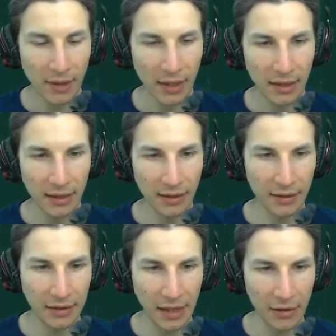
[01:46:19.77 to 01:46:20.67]

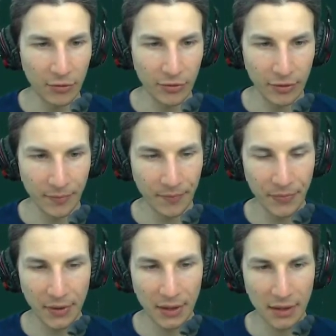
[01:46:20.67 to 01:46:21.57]
now
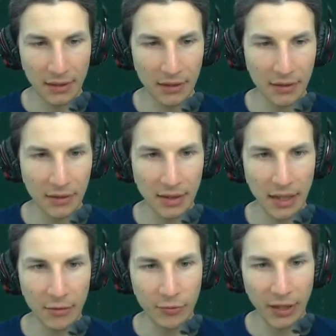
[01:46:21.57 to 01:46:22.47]

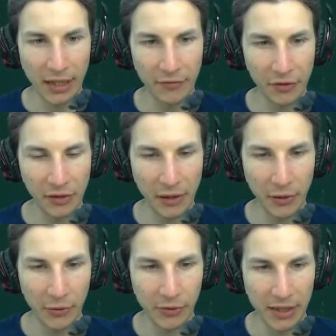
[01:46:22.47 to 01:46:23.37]
we have on
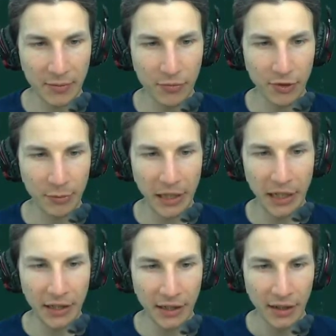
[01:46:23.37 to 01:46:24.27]
our Raspberry
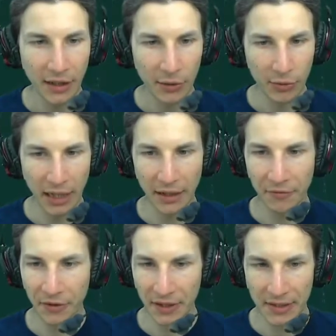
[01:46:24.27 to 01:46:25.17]
Pi, we have
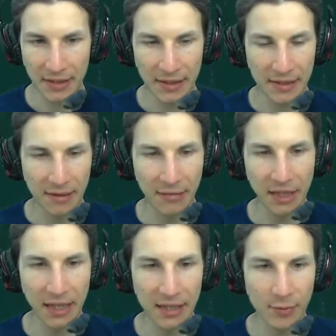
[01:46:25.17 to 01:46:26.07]
this systemd
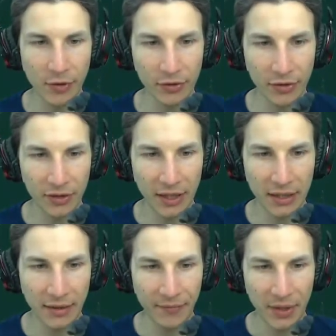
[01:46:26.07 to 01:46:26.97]
nspawn
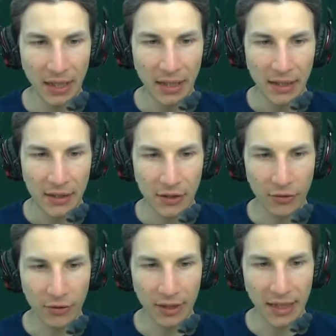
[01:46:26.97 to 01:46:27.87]
container. So
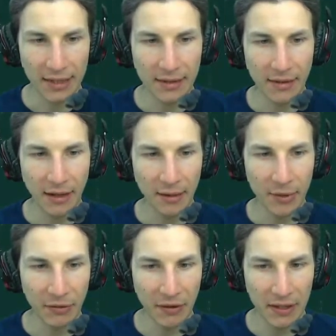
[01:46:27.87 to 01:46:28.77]
the nice thing
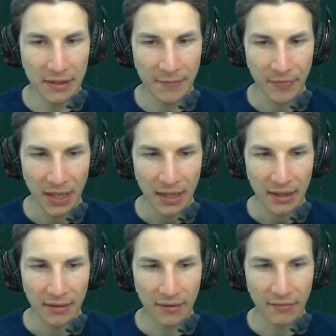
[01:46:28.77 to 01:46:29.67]
about this,
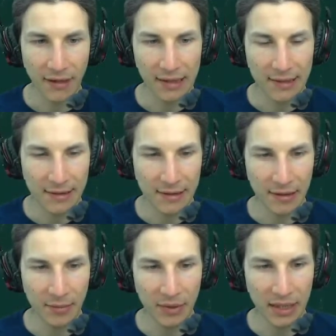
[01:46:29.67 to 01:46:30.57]
the file
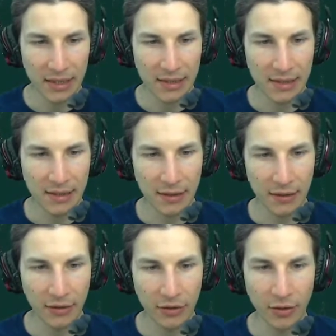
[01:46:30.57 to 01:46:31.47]
system is
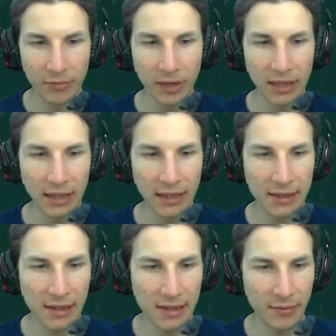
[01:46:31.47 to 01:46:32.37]
completely
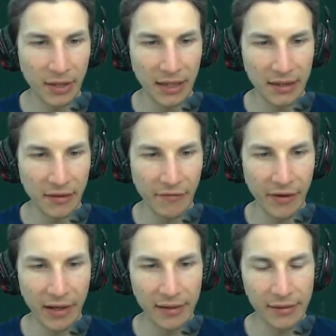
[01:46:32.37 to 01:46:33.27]
accessible under
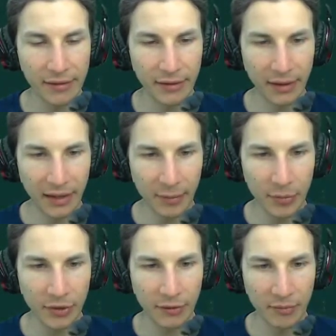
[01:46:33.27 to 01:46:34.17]
var lib
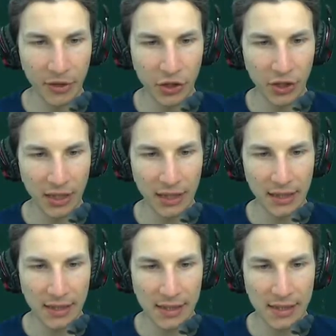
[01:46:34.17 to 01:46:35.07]

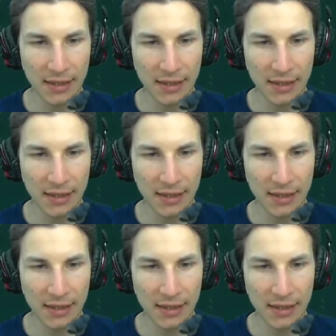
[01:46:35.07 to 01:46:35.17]
machines.